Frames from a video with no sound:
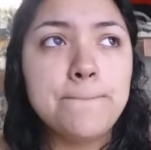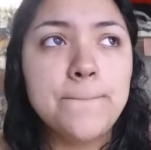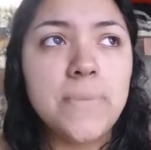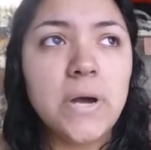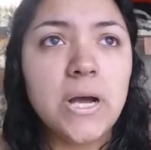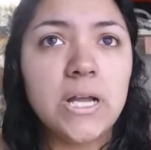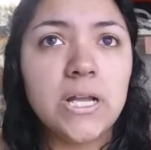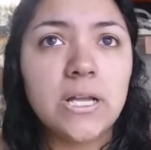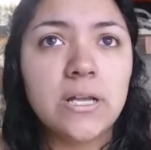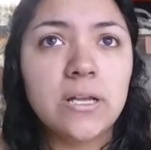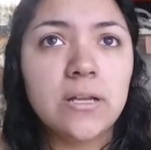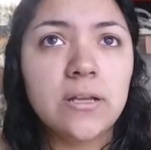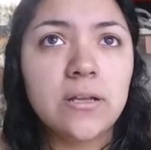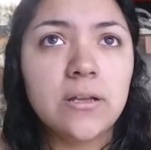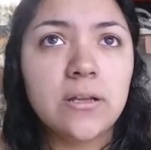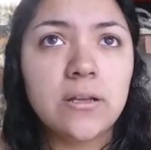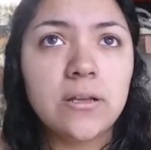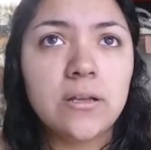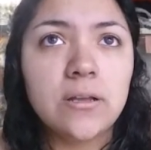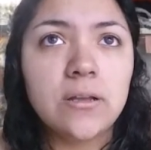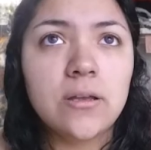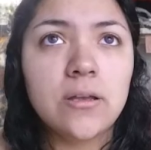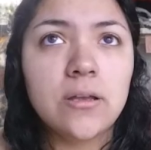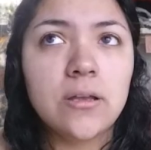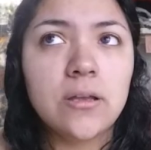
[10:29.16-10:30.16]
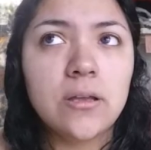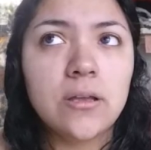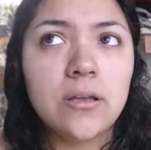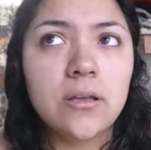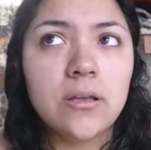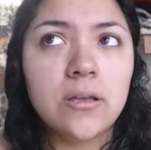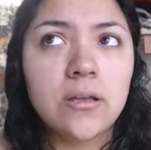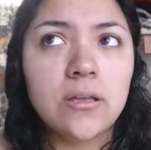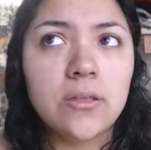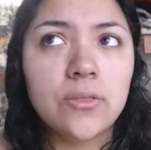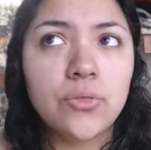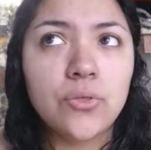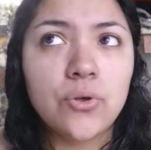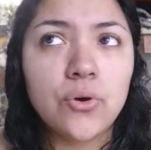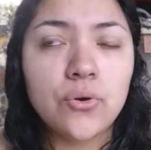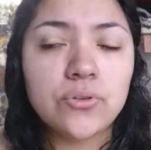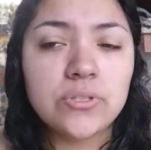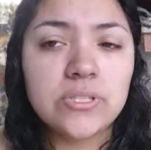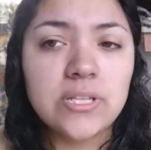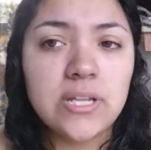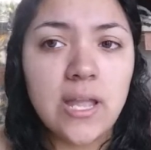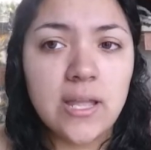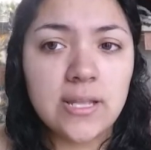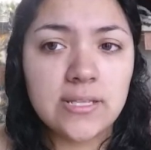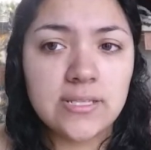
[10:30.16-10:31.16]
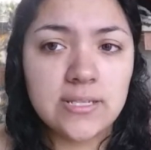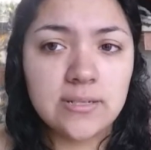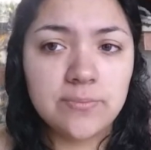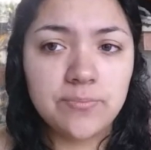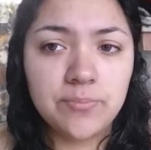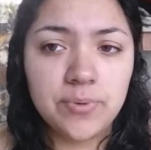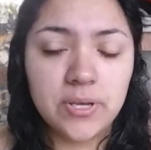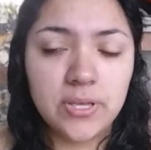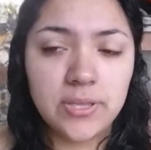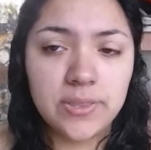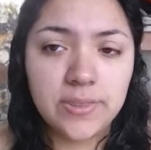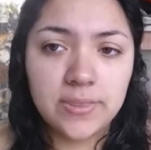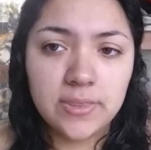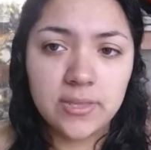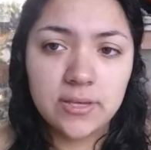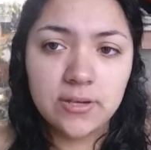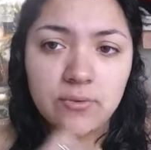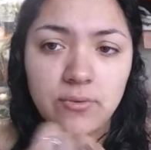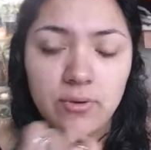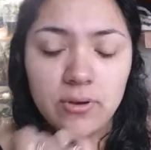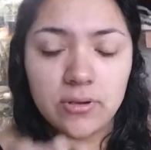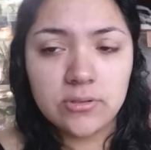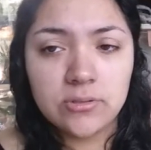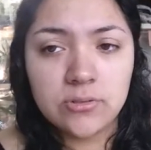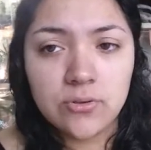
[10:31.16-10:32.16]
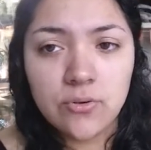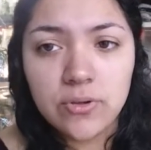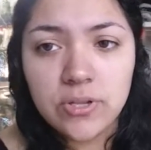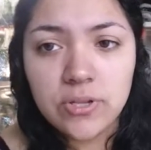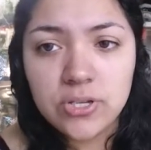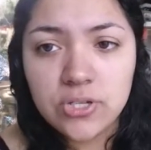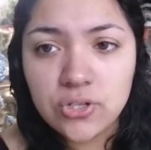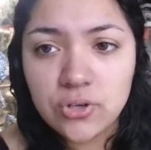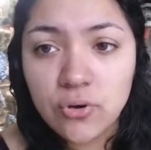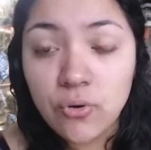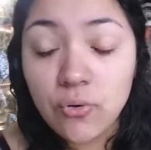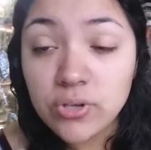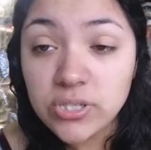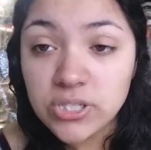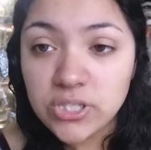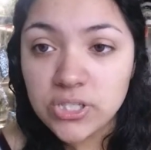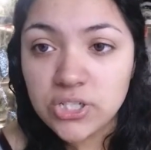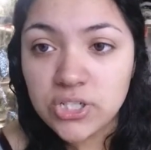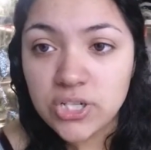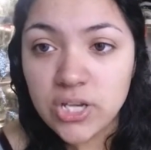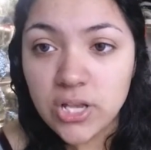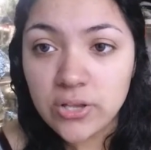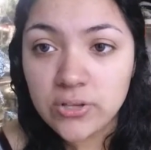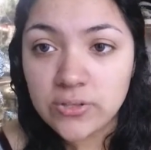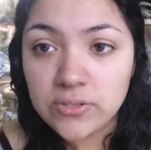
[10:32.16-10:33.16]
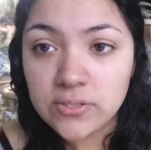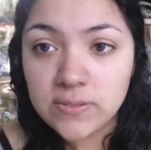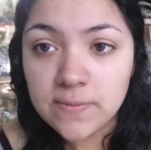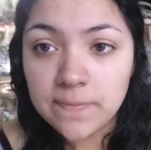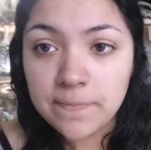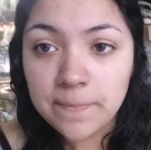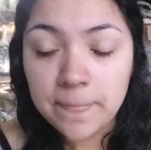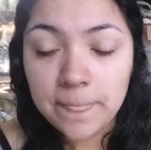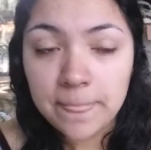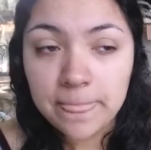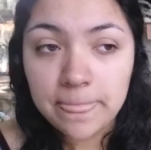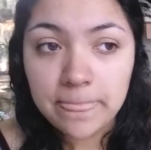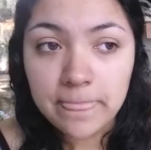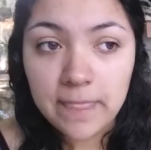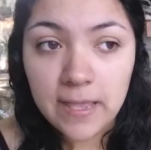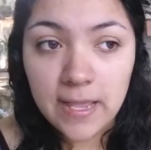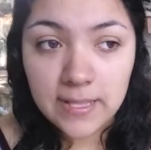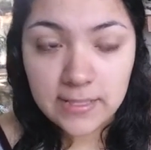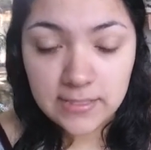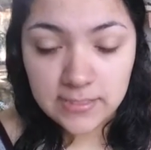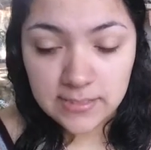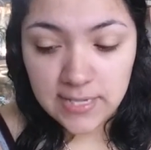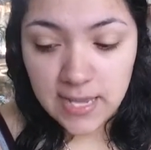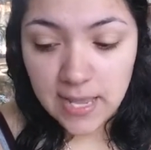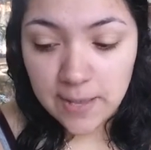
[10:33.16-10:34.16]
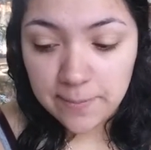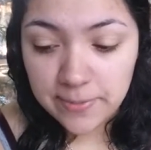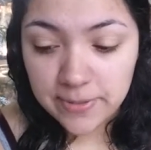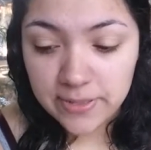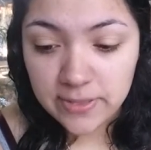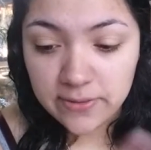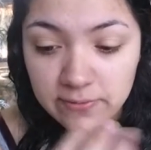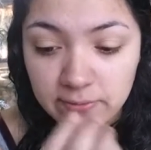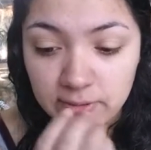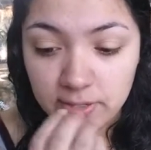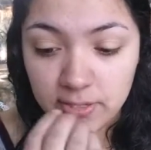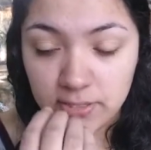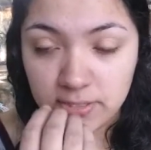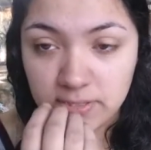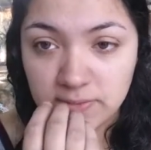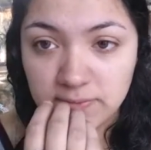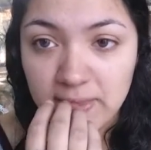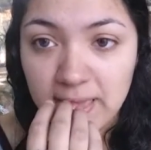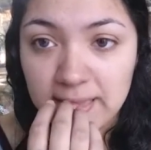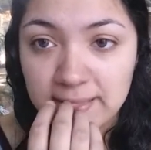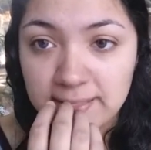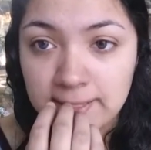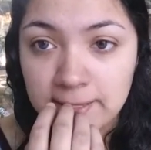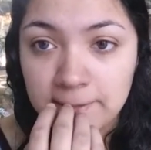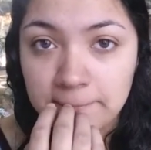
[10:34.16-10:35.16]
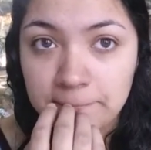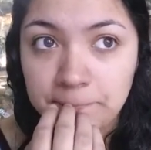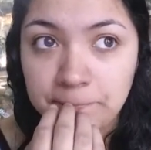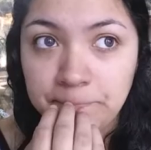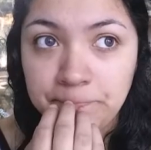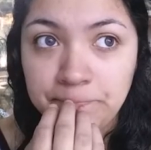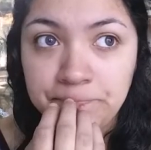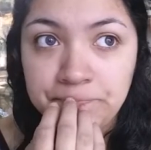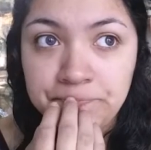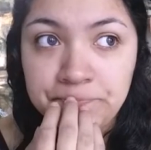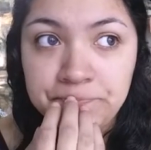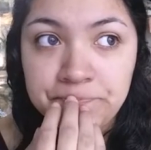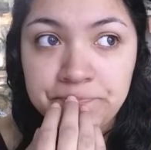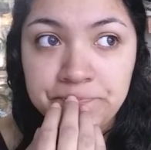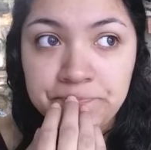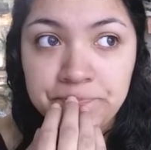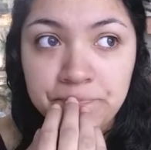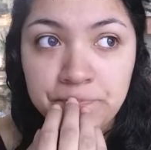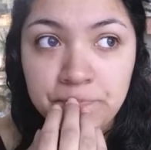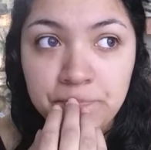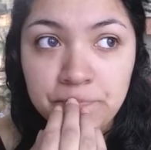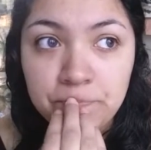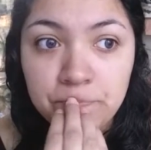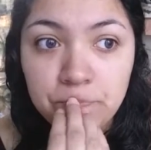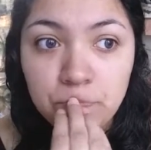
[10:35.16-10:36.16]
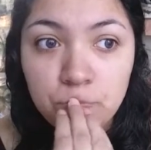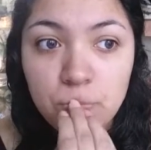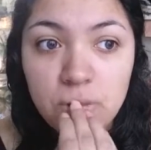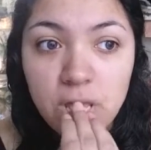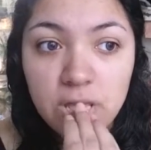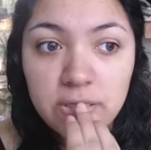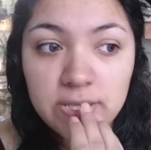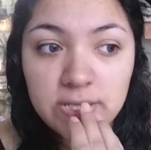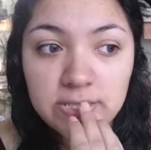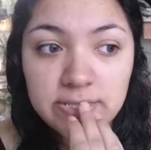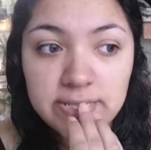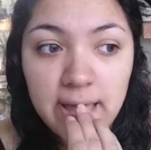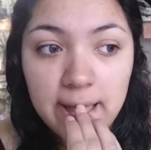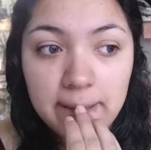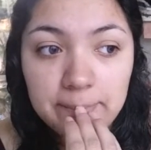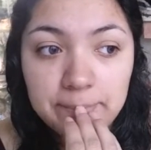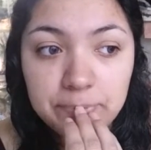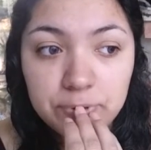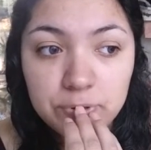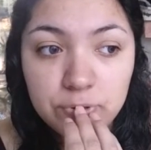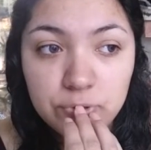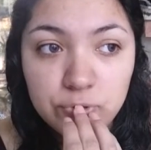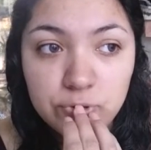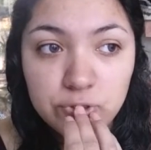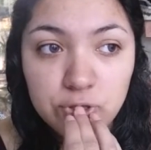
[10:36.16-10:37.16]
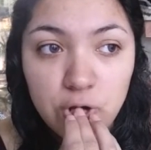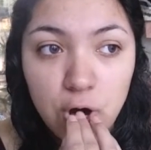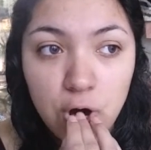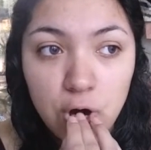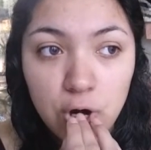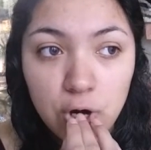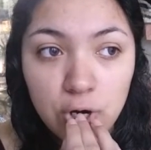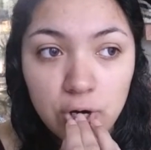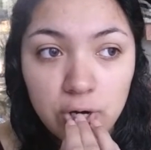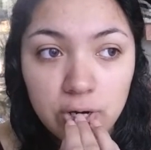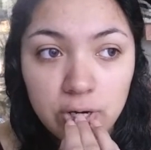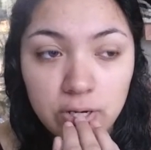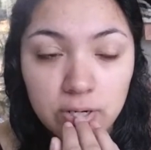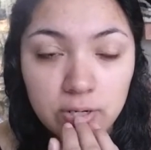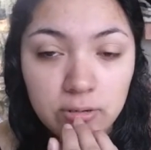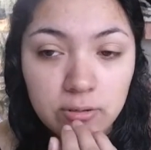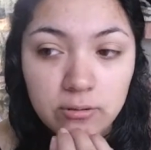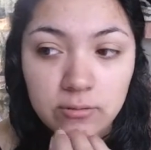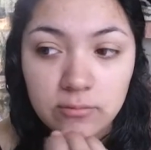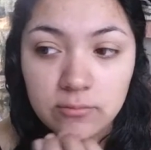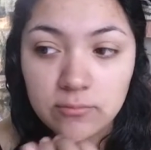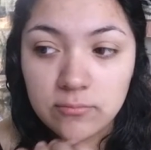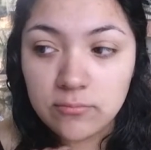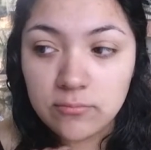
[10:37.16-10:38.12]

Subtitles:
but those that I did put the crushed oyster shells on top of the sphagnum, the top roots are